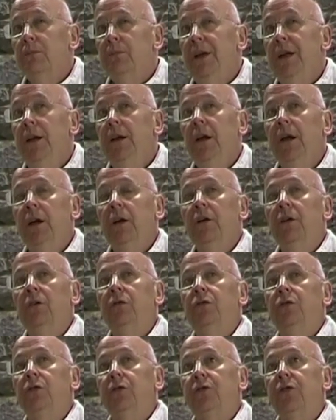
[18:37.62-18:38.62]
meaning
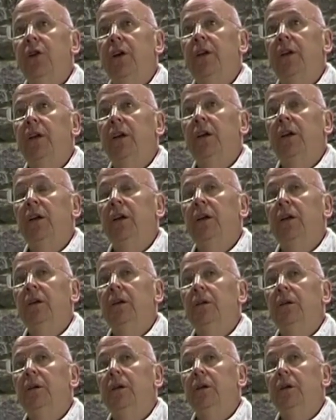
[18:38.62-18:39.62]
of Good Friday,
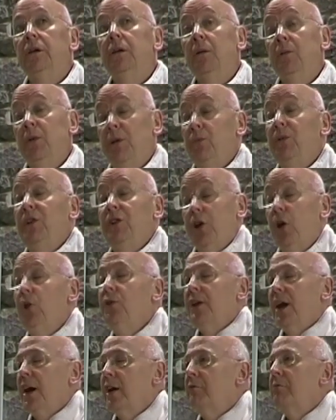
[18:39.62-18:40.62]
I mean, we
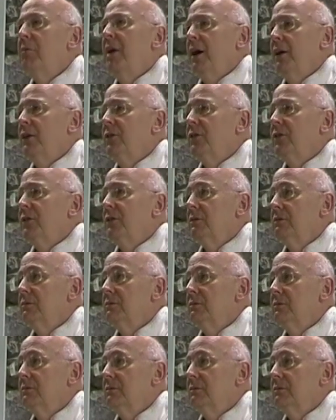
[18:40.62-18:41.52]
don't have Mass,